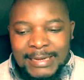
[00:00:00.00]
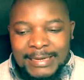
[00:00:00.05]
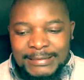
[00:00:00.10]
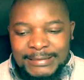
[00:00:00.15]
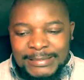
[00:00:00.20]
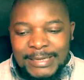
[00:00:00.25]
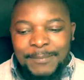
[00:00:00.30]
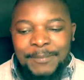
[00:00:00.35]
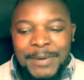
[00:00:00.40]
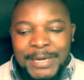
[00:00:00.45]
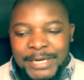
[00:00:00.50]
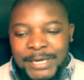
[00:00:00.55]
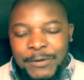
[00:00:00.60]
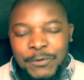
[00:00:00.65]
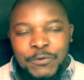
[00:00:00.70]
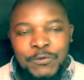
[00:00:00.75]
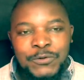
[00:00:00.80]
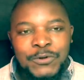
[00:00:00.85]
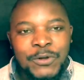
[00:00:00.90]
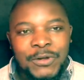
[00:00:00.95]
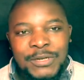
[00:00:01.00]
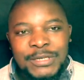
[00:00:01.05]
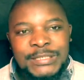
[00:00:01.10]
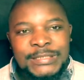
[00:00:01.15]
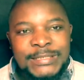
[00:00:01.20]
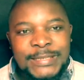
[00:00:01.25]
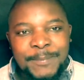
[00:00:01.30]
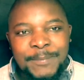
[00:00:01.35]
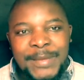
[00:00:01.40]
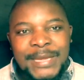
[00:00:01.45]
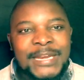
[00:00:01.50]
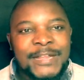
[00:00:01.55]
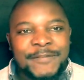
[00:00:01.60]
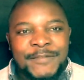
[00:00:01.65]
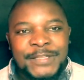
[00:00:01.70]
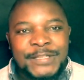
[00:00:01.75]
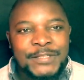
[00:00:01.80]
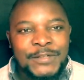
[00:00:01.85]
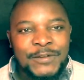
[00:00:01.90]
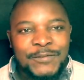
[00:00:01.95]
somebody who knows the
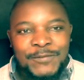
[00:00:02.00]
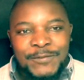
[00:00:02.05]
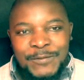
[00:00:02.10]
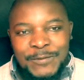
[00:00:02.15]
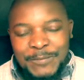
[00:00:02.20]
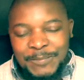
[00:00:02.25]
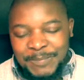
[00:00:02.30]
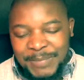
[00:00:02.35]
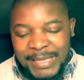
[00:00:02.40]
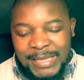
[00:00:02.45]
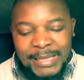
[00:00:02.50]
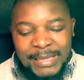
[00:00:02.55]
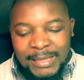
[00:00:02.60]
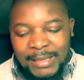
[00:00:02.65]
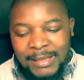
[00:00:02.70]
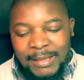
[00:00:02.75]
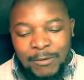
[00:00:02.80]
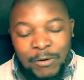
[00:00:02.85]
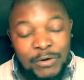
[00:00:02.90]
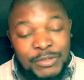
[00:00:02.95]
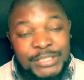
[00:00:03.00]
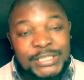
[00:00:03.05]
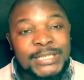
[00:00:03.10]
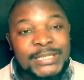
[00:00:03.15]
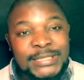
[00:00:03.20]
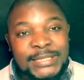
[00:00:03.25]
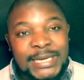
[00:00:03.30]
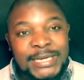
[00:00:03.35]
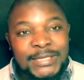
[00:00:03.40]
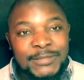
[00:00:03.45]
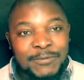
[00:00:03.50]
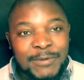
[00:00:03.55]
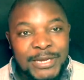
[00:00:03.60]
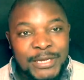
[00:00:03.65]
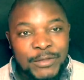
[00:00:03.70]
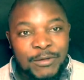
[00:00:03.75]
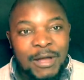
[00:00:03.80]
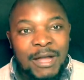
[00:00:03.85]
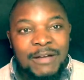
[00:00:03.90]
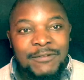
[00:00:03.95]
benefits of being consistent when
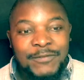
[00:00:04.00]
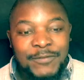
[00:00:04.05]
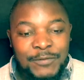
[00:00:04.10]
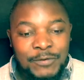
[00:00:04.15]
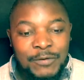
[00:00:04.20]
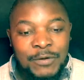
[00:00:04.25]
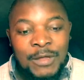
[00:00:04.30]
you have